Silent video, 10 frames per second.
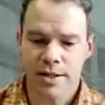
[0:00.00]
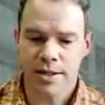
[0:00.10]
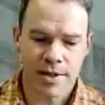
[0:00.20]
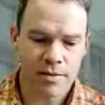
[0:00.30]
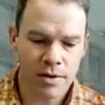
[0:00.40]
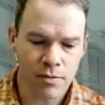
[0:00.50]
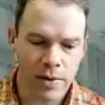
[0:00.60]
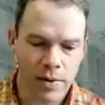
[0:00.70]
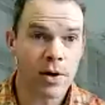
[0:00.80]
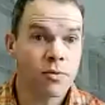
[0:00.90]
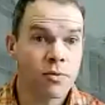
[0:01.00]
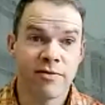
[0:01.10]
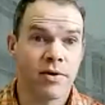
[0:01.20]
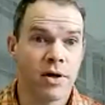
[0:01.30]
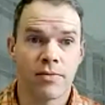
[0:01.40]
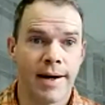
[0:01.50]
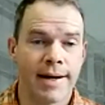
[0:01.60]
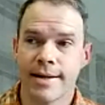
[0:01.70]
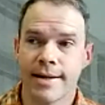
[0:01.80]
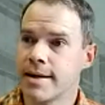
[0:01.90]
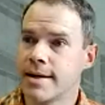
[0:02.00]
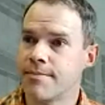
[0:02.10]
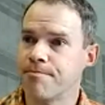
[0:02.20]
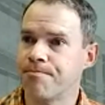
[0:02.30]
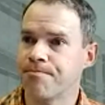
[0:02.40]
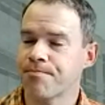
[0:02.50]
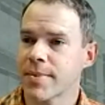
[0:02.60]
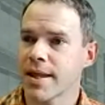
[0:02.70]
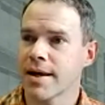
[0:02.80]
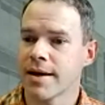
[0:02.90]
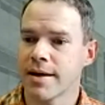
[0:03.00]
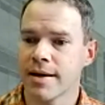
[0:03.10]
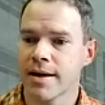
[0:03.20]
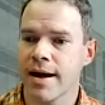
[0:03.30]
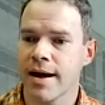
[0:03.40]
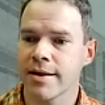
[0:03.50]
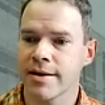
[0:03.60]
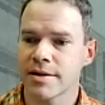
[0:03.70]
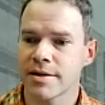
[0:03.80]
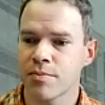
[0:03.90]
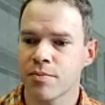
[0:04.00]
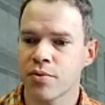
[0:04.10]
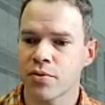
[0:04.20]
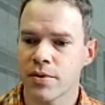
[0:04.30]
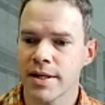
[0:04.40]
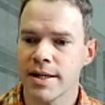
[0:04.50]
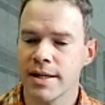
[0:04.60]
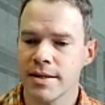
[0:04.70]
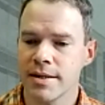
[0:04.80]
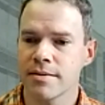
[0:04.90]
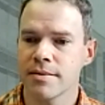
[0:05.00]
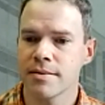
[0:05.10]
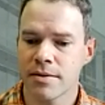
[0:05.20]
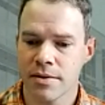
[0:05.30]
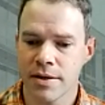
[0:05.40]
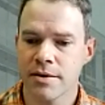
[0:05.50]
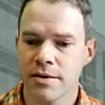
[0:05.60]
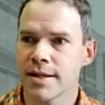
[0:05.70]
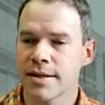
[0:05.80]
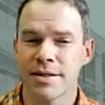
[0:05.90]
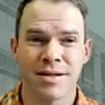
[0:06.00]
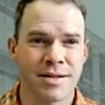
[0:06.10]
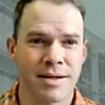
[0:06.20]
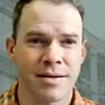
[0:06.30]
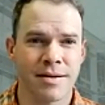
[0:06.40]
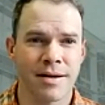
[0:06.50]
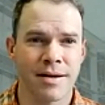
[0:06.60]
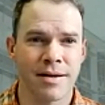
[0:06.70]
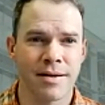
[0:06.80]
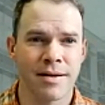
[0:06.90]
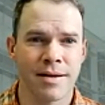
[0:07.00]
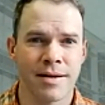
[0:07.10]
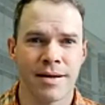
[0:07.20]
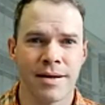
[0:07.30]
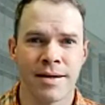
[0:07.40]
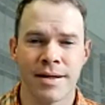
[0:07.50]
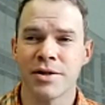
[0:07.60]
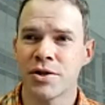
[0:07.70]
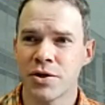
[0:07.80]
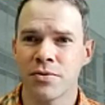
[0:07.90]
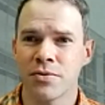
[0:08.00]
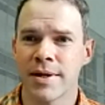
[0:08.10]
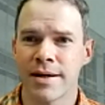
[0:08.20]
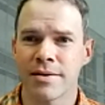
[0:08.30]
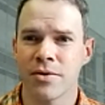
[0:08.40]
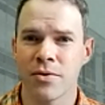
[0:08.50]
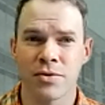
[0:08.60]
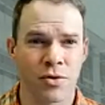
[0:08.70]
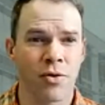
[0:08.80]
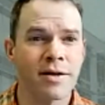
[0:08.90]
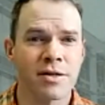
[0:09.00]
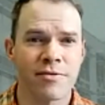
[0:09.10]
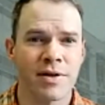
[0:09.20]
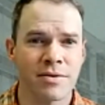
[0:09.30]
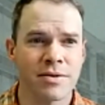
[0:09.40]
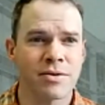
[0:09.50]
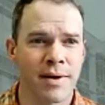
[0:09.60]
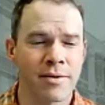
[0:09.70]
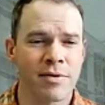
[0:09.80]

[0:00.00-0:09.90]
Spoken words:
I mean, where do we fall, right? I think it's pretty clear that this is an issue that goes across fields, right?